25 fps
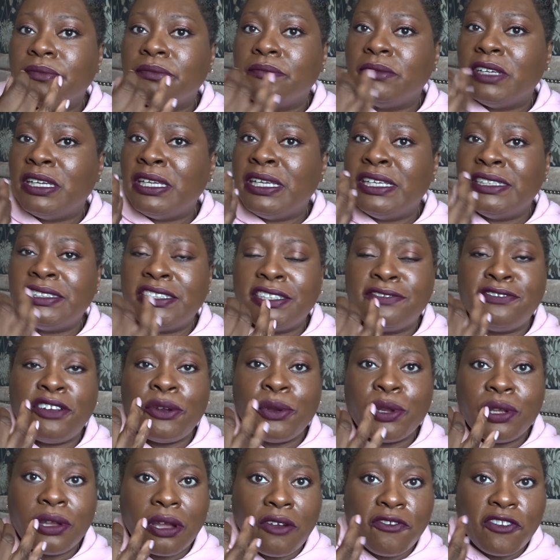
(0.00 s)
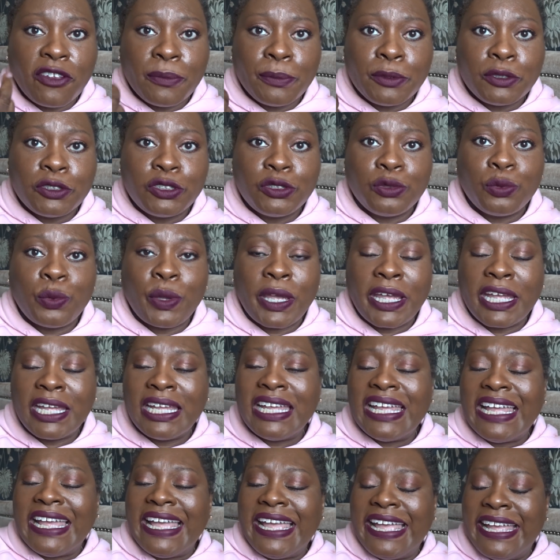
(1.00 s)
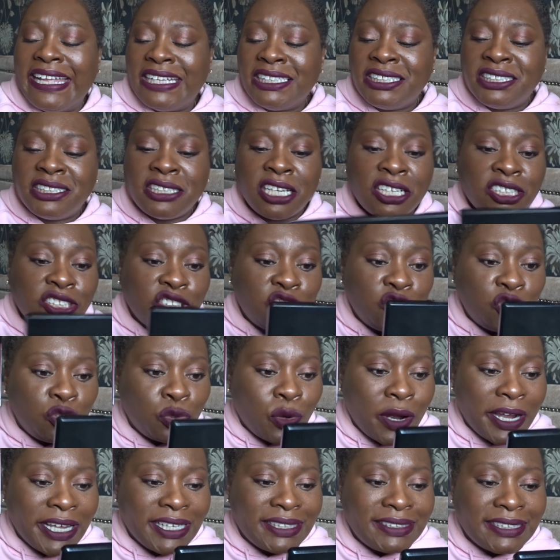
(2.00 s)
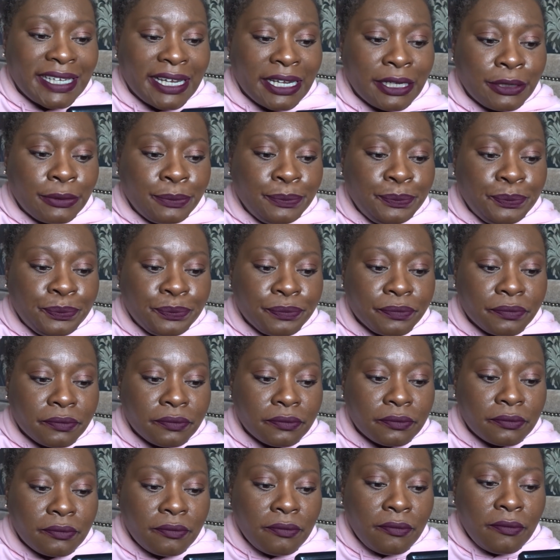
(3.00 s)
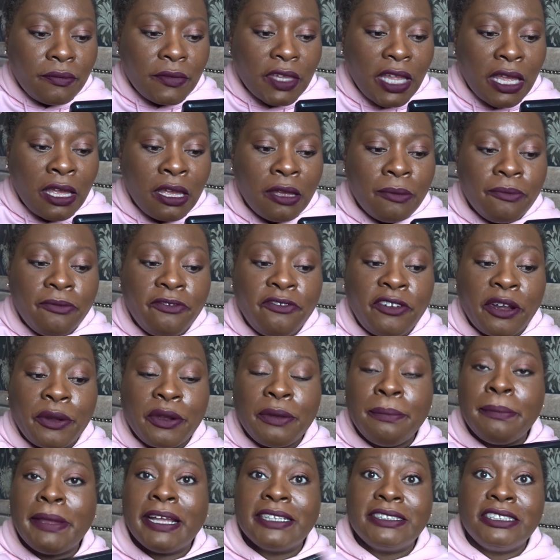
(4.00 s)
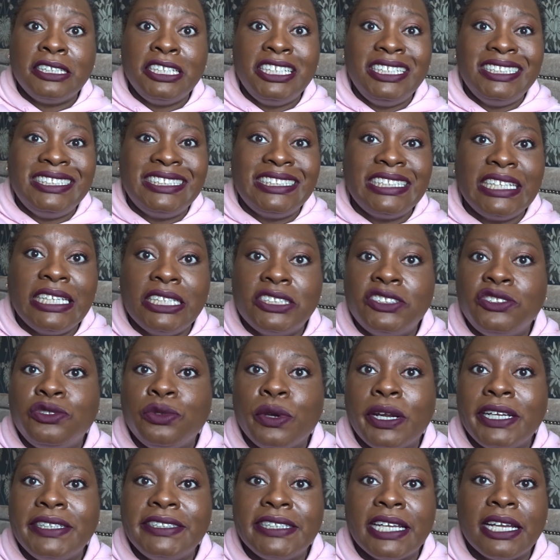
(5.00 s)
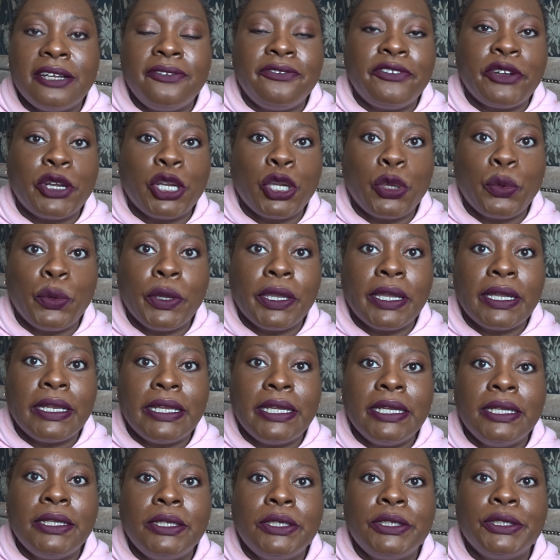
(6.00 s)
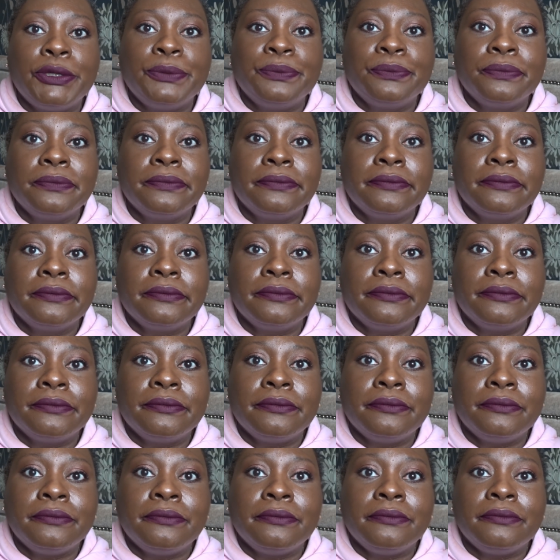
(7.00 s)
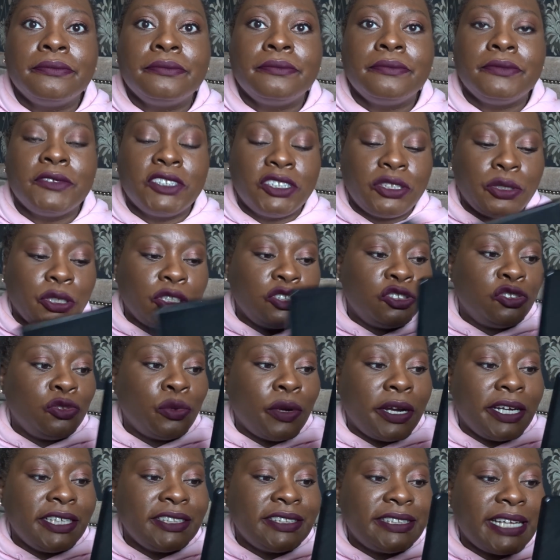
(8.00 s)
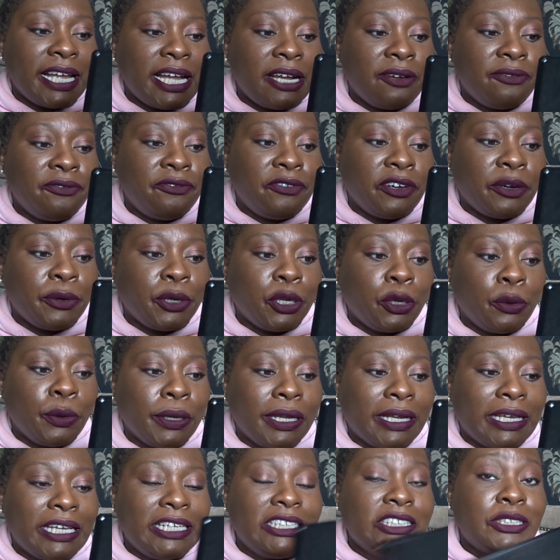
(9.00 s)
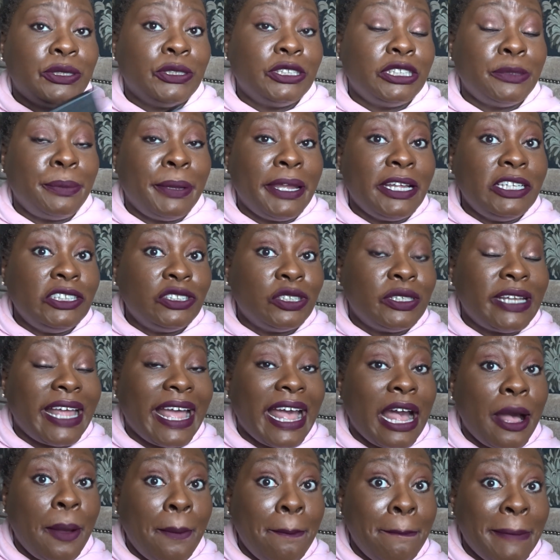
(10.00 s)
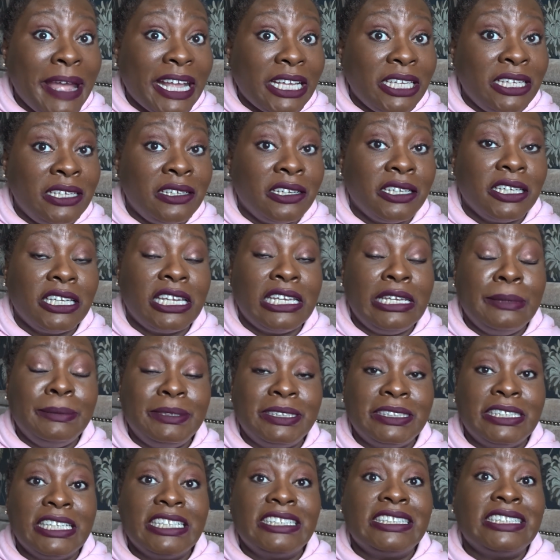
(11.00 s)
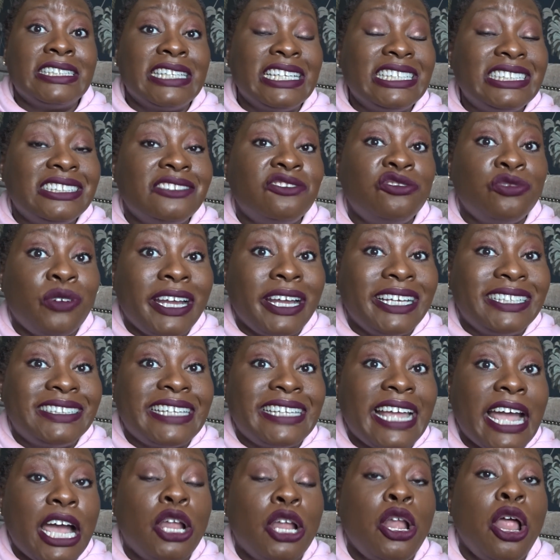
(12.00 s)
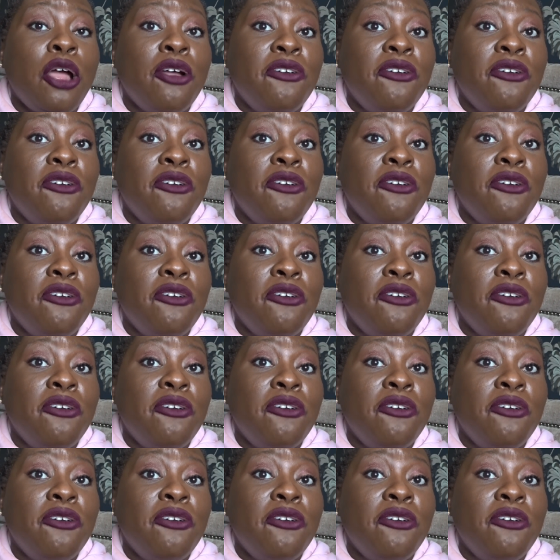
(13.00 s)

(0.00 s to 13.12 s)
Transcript: It's very comfortable to wear. It does dry down very matte, so you can see it's drying down very quickly. Look, so it dries down very quickly. So it depends on how matte you like your lipsticks. So this dries down